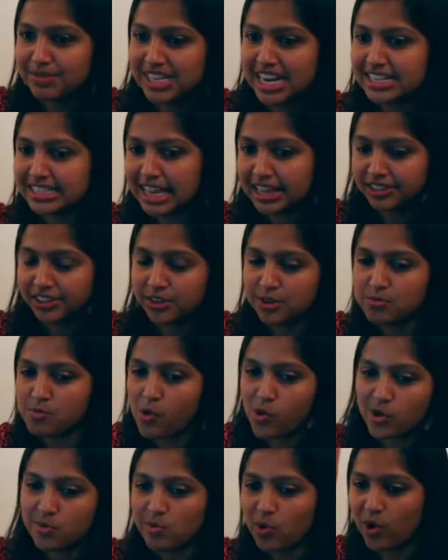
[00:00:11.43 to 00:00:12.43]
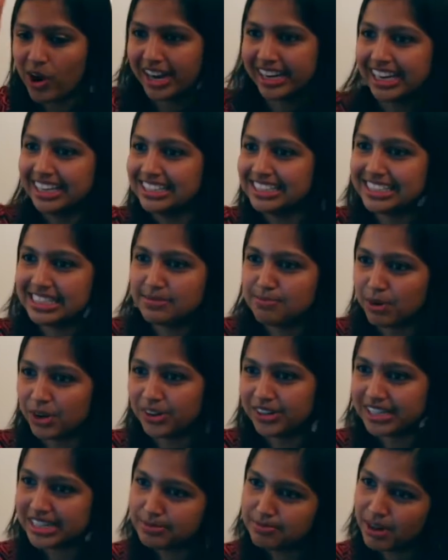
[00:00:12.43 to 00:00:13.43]
And as I learn more and more, I get deeper
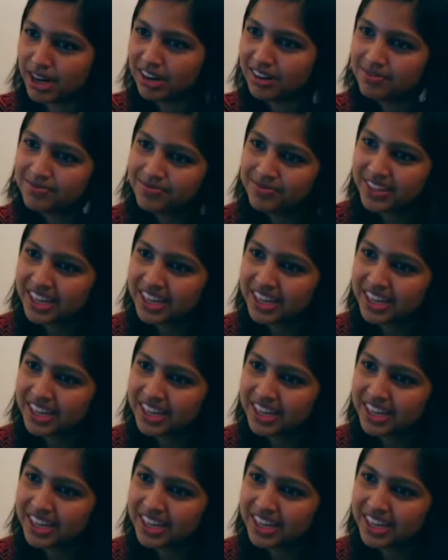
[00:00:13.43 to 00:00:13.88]
and deeper.